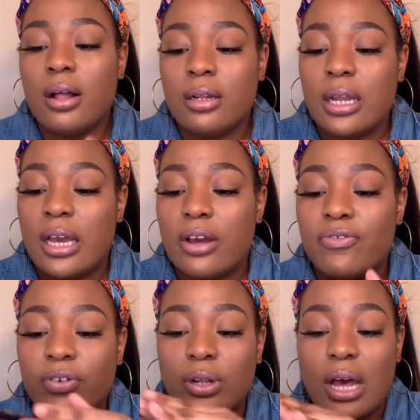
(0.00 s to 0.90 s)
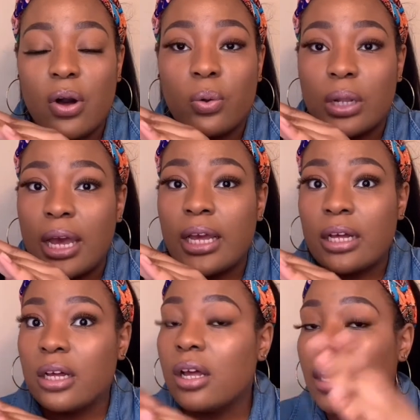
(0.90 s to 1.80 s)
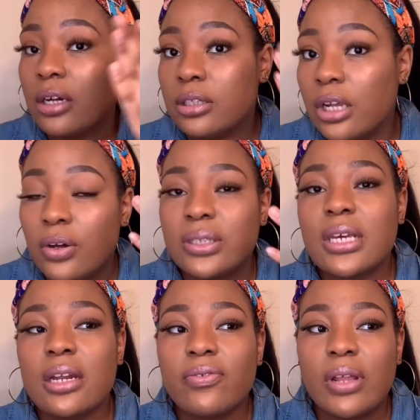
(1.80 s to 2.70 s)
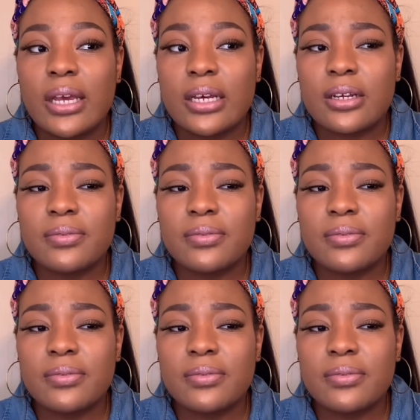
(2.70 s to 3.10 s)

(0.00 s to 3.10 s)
like full out like glow, it's kind of like